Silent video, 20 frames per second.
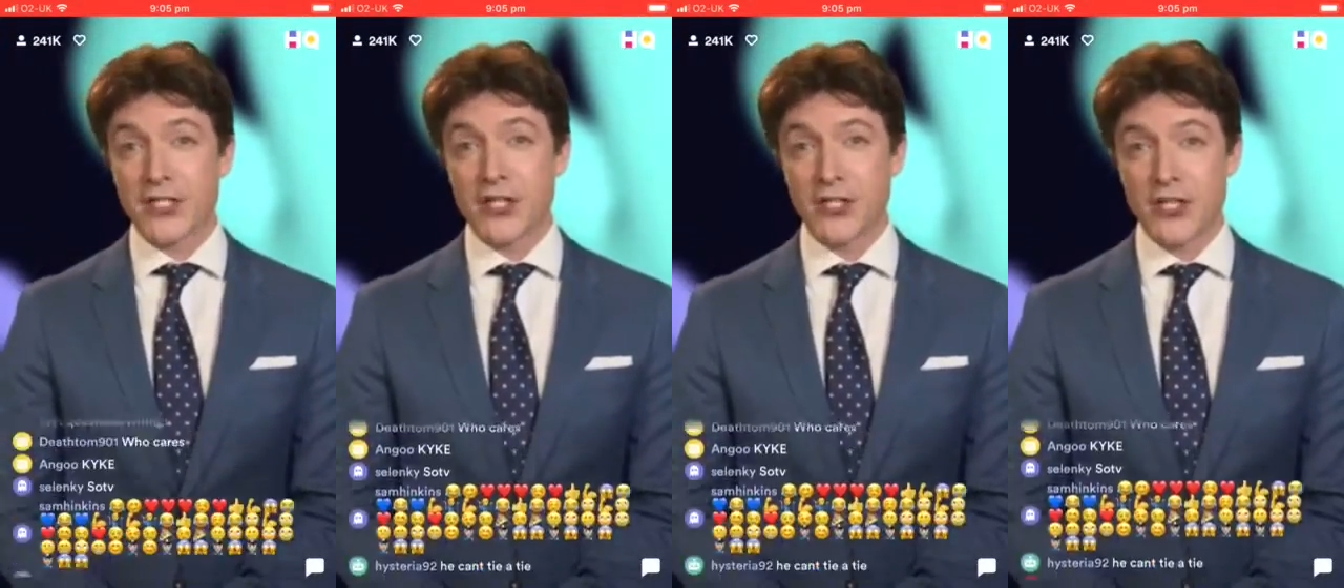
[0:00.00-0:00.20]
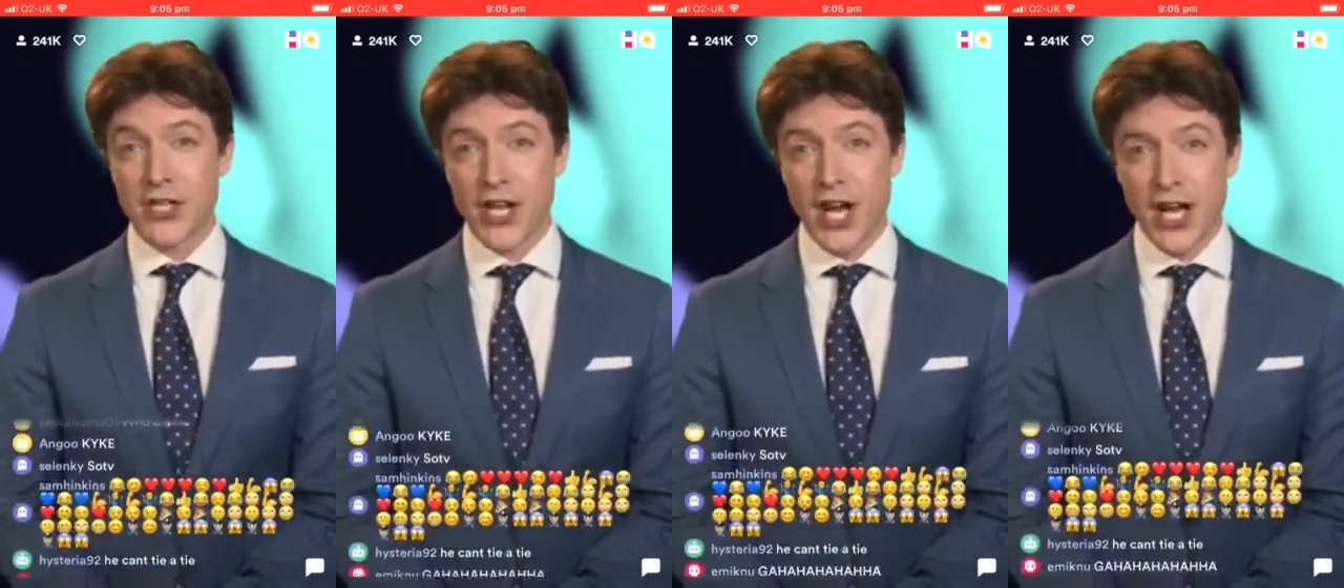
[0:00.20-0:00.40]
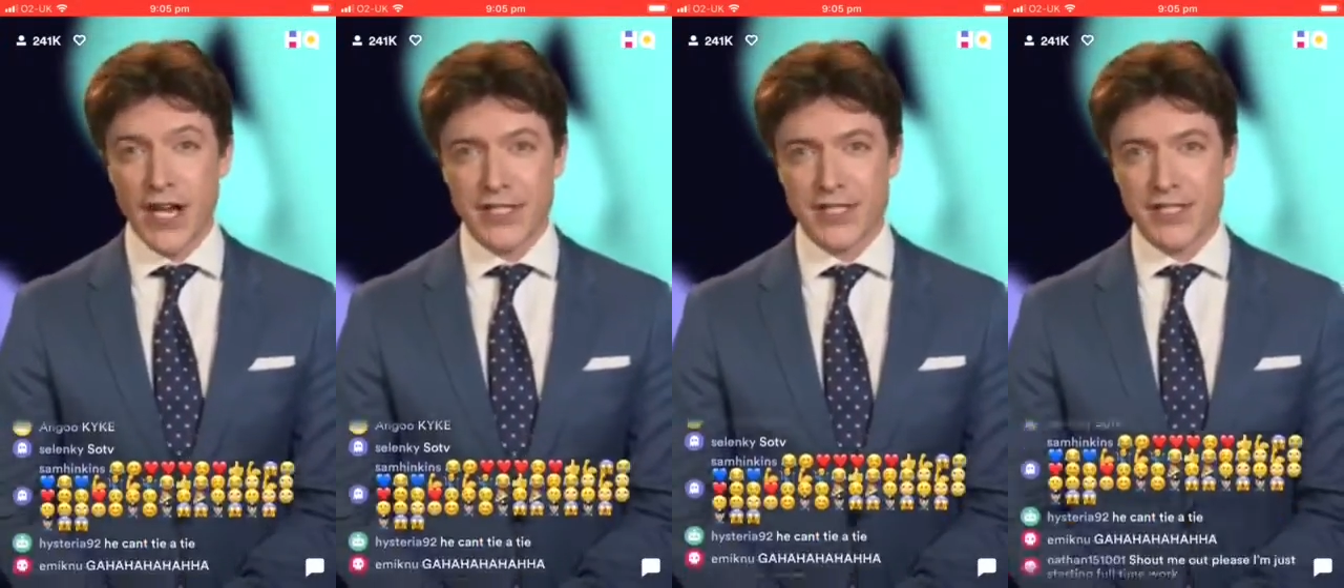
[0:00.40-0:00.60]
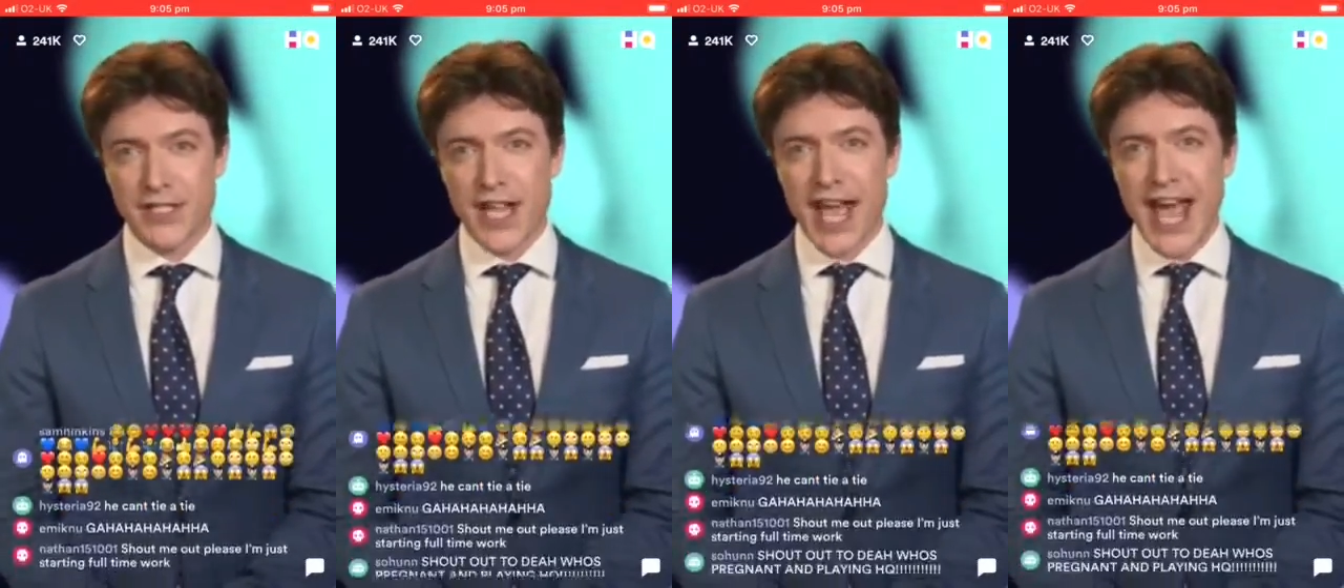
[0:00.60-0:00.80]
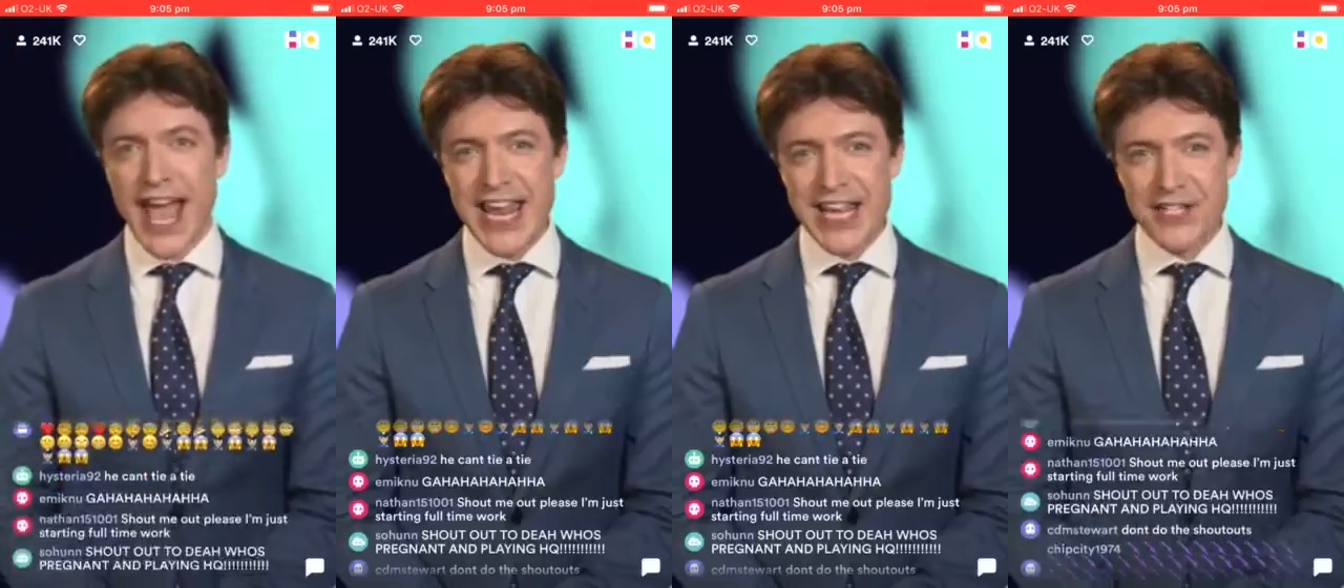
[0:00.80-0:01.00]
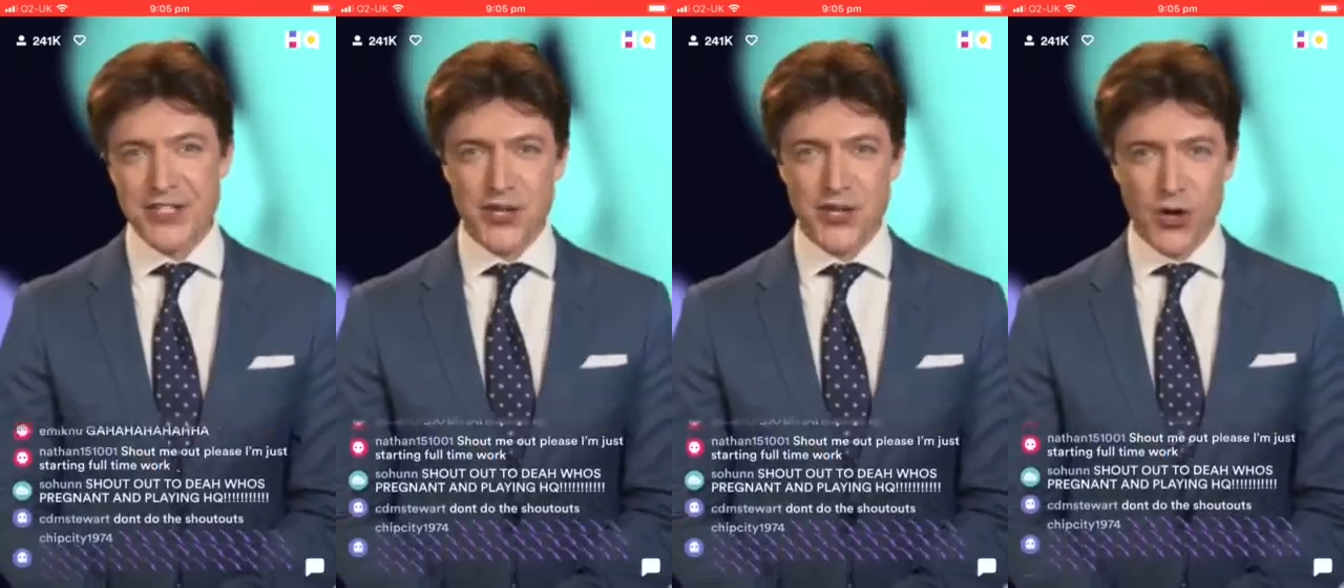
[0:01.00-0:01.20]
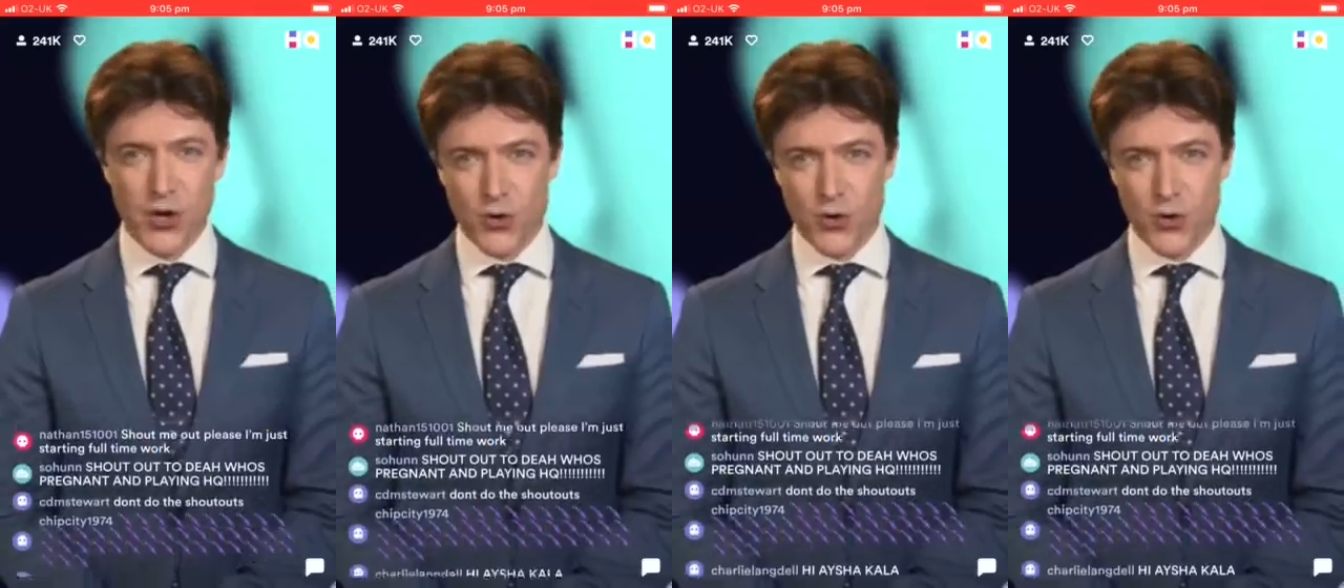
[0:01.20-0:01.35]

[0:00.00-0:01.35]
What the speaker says: to tonight's 8